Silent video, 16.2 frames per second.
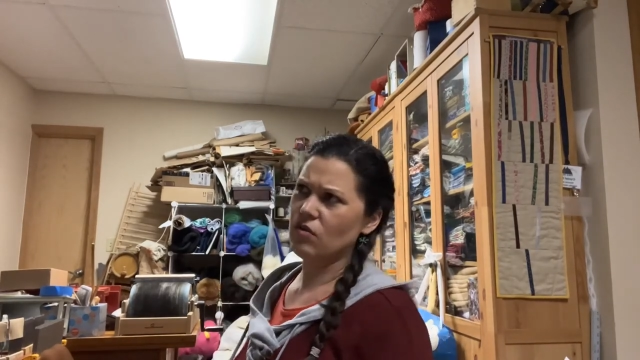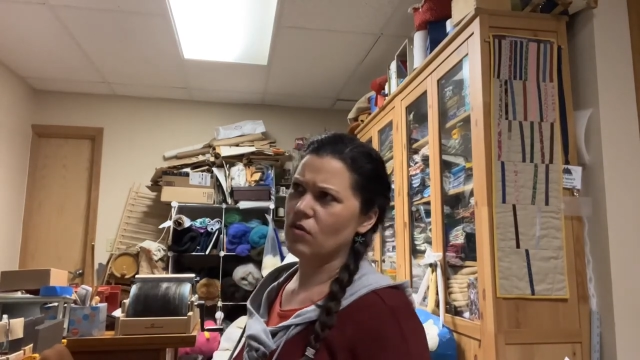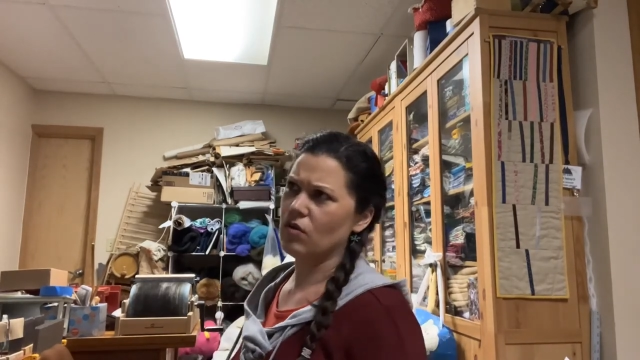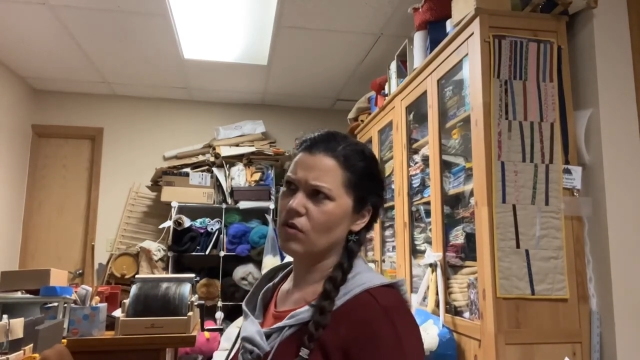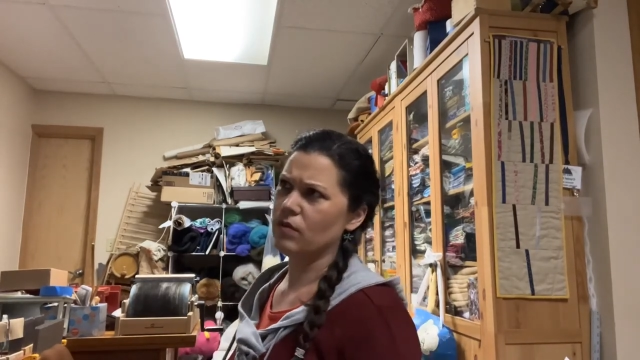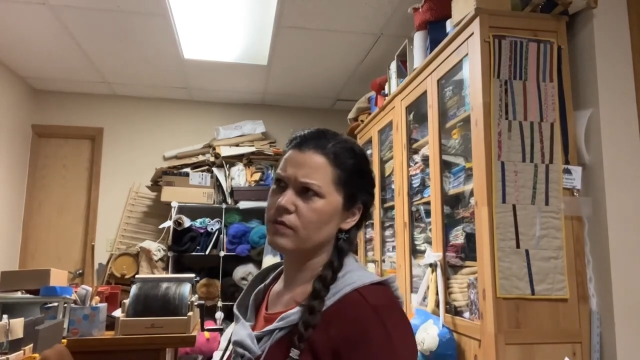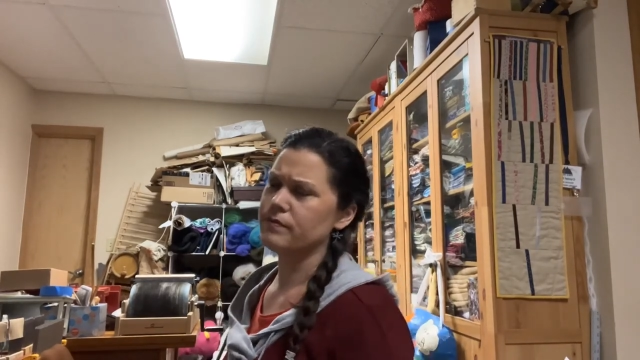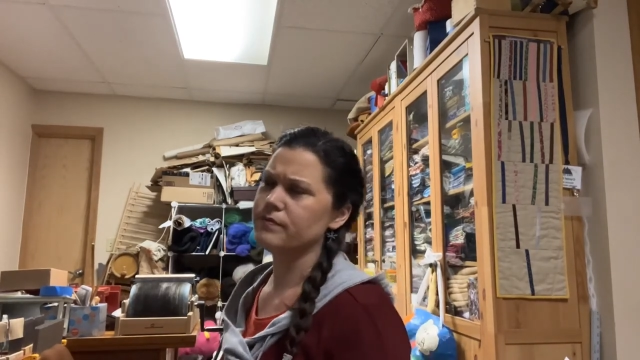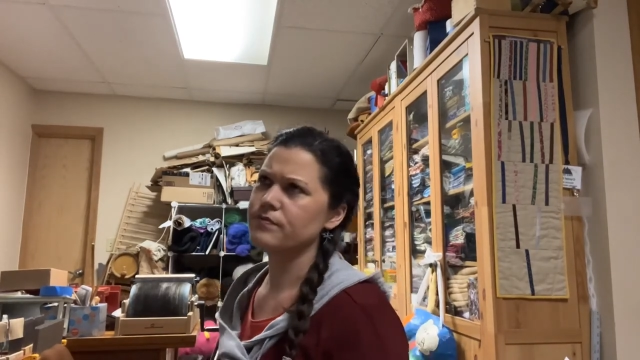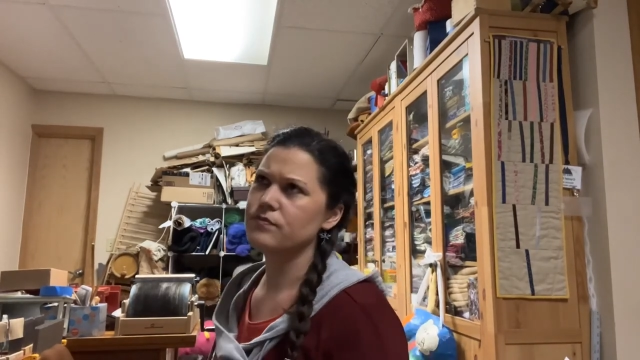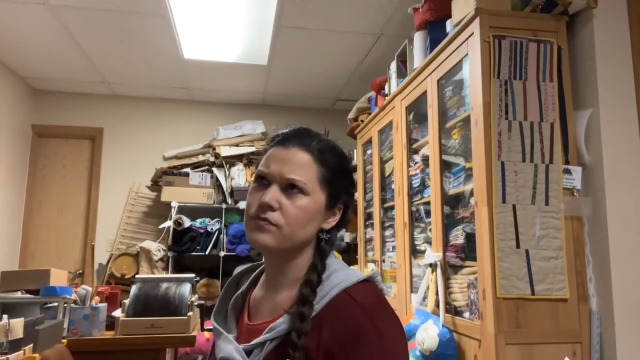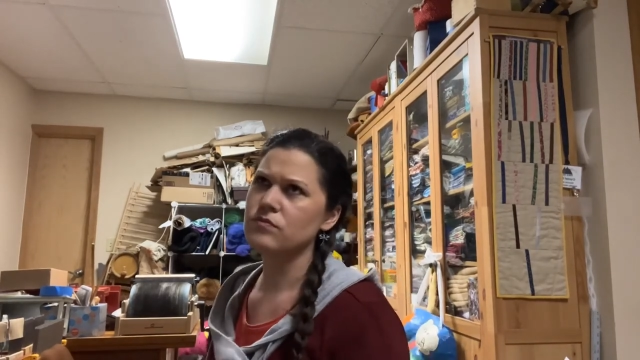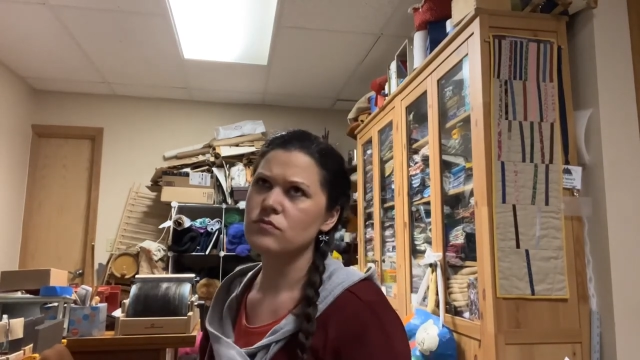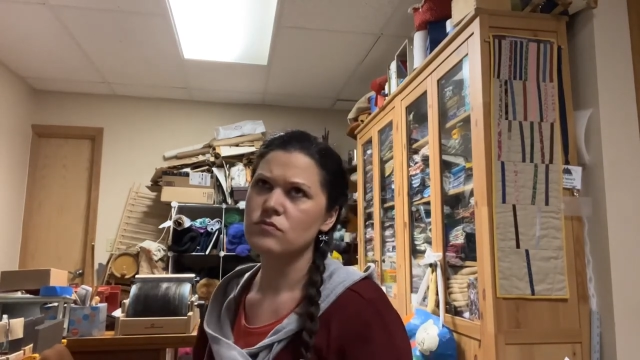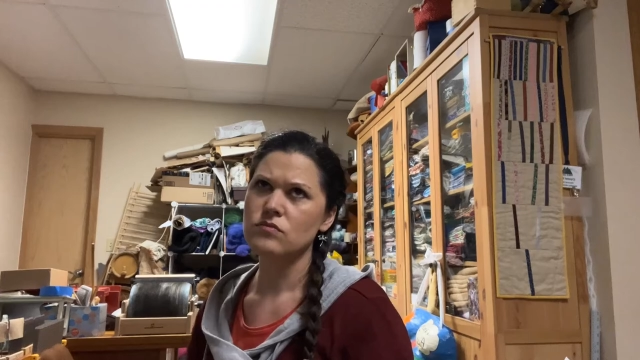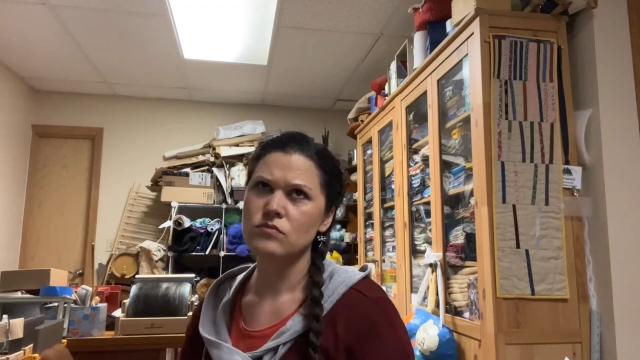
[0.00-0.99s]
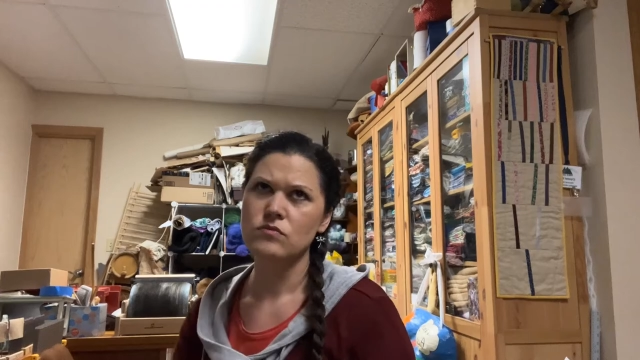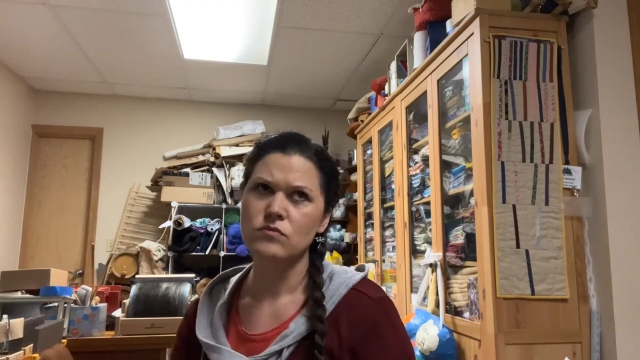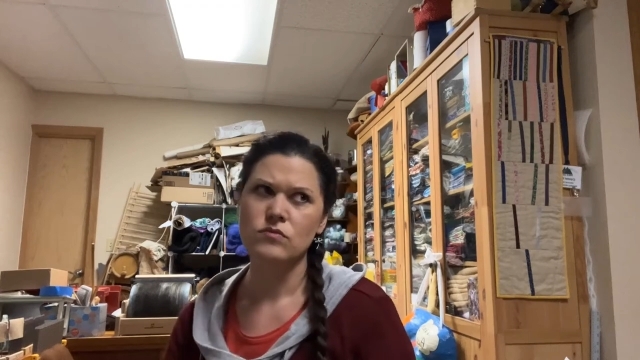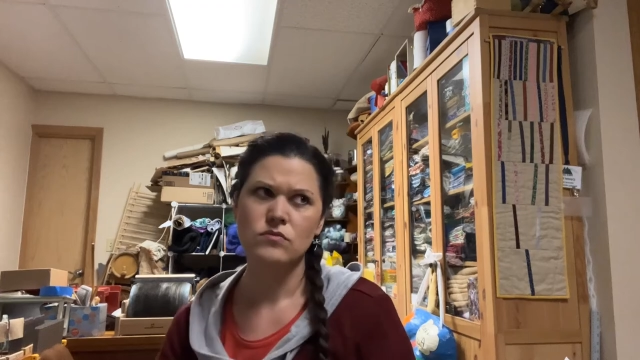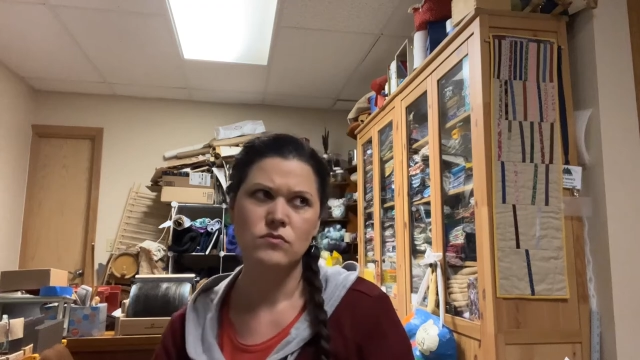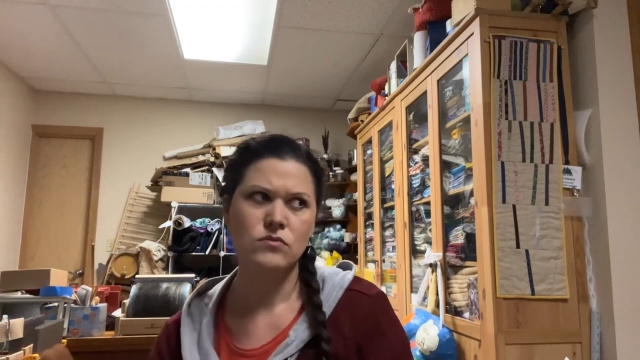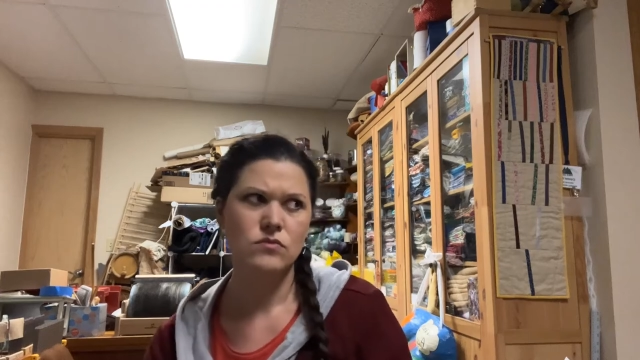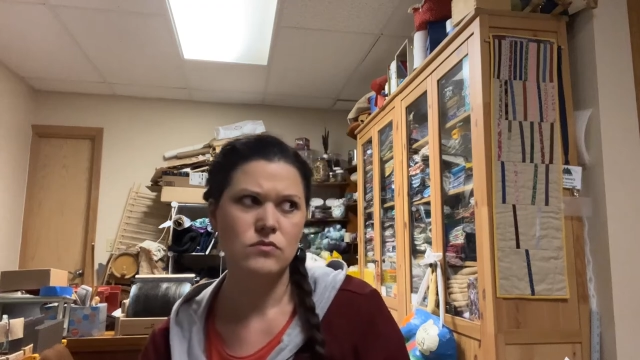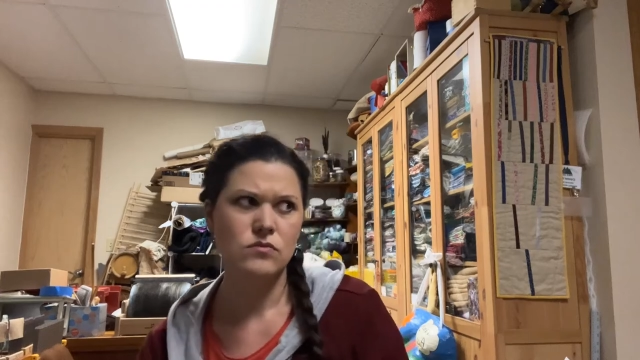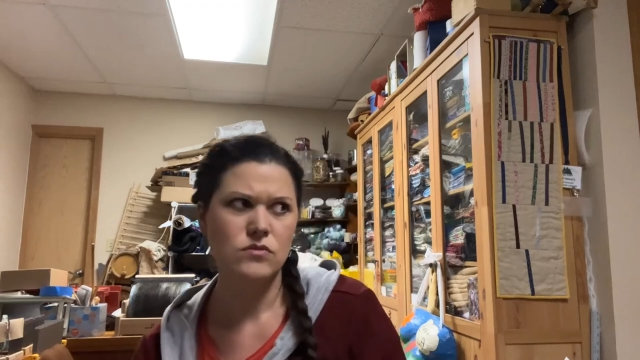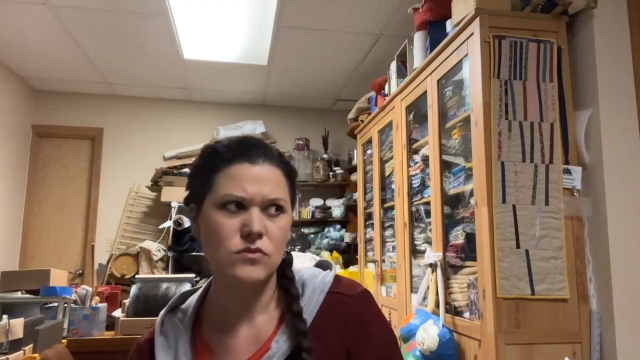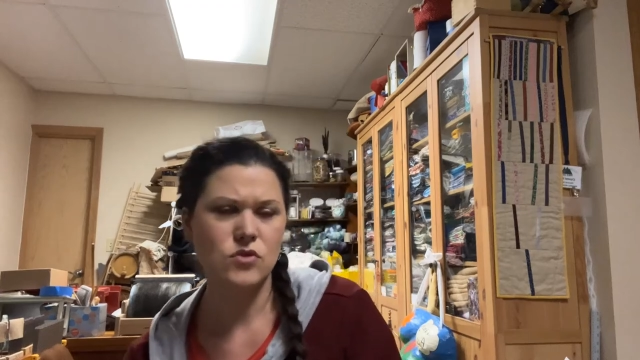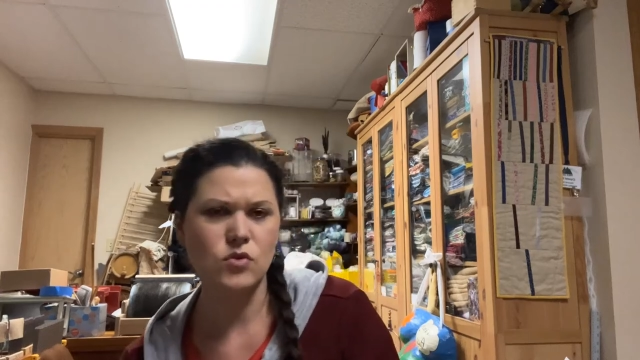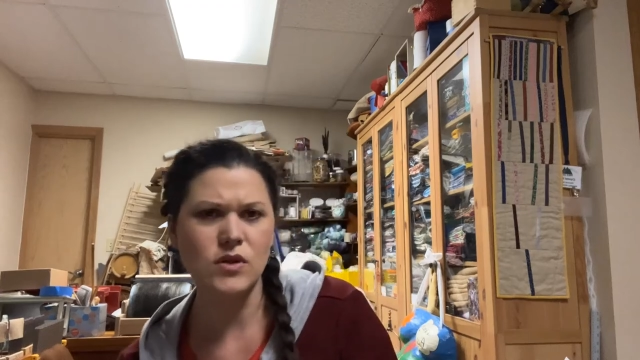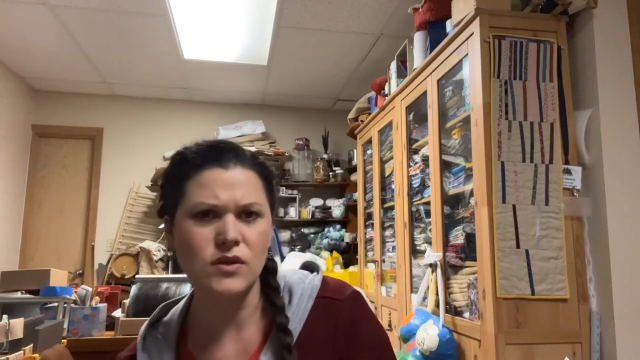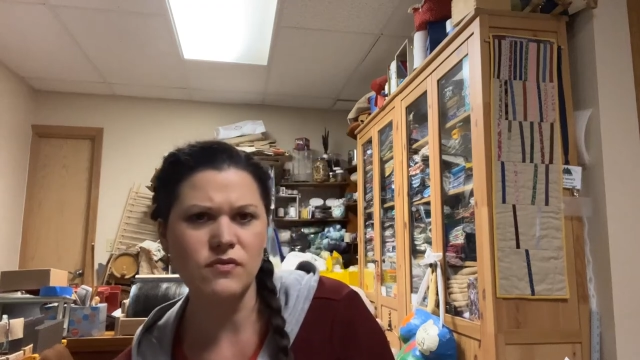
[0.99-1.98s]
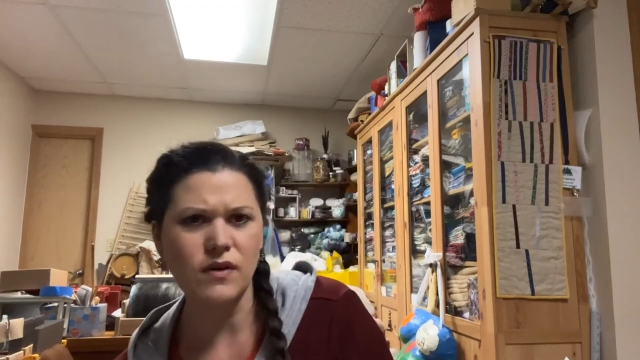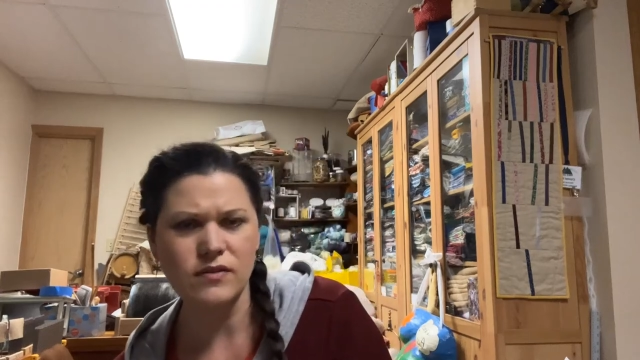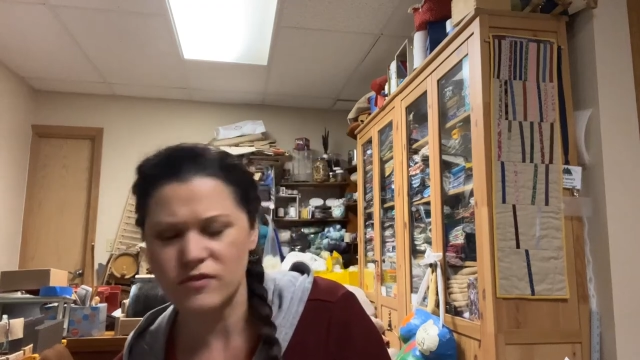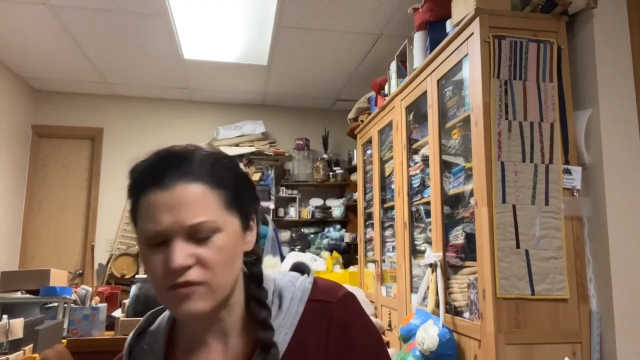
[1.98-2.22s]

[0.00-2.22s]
were 25